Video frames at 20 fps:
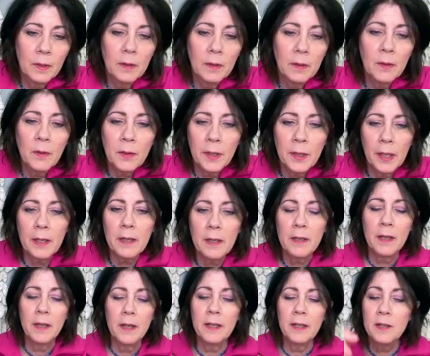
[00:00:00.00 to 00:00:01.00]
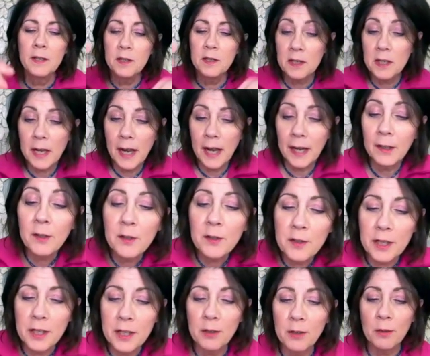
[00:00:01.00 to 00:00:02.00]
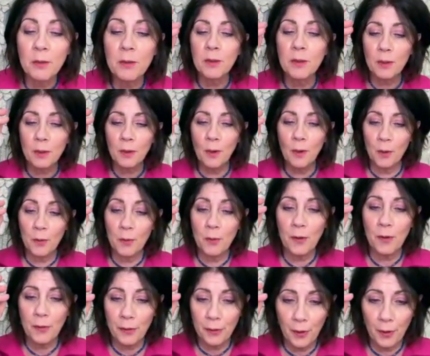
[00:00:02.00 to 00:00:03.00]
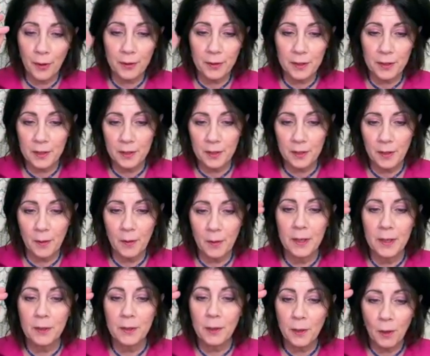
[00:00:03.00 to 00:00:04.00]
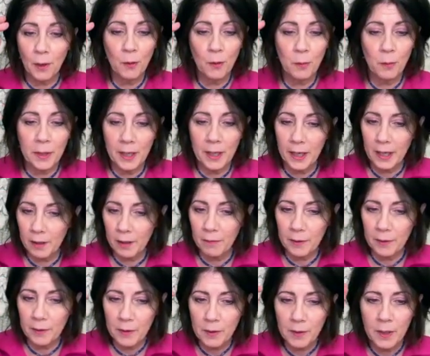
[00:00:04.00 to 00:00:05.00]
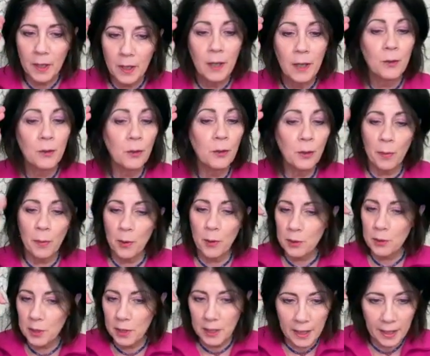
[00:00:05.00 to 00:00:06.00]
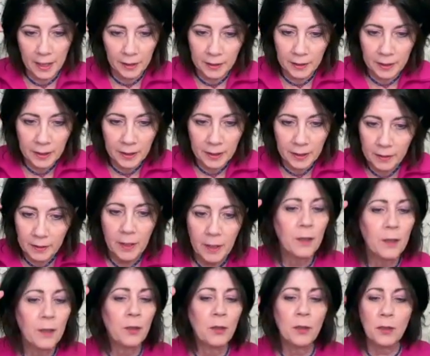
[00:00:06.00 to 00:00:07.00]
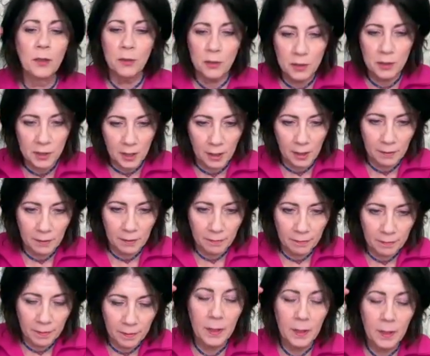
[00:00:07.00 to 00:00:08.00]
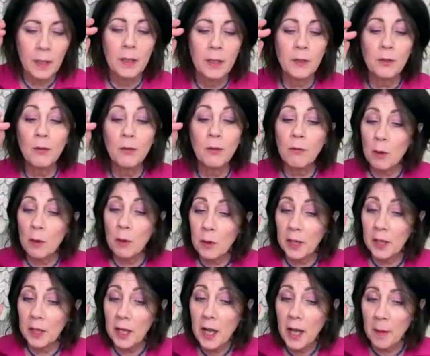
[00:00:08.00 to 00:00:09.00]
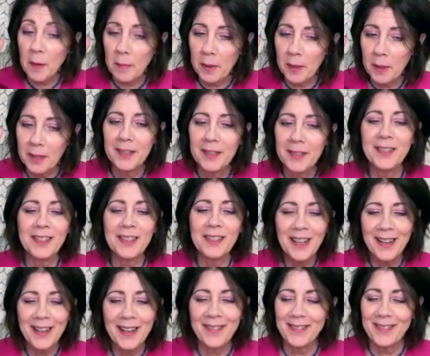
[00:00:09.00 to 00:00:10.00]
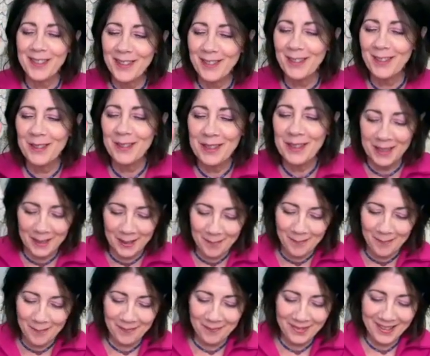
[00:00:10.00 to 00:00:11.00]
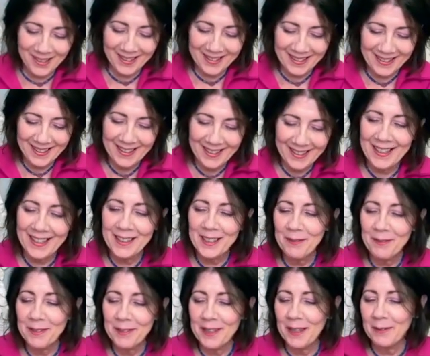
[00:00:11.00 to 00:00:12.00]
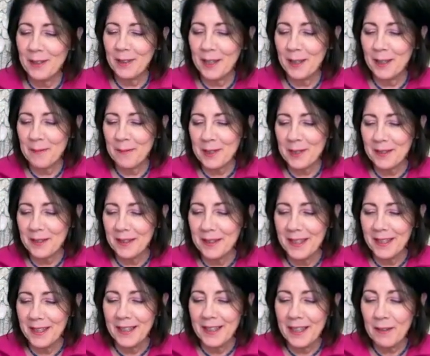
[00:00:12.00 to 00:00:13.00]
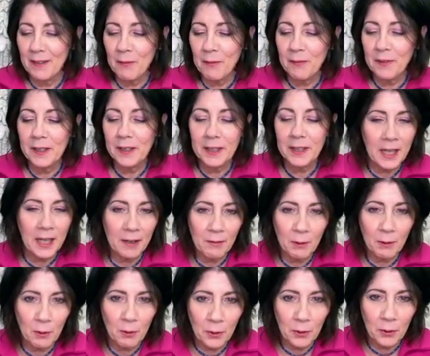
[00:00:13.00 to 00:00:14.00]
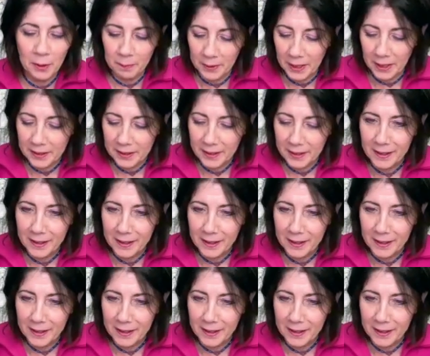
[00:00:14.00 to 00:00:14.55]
Okay, is this allergy to your own thoughts? No, to your own behavior, to your personality, to yourself, to growing up, to life, to growing up. I love when that one comes. You ever feel like you haven't grown up yet?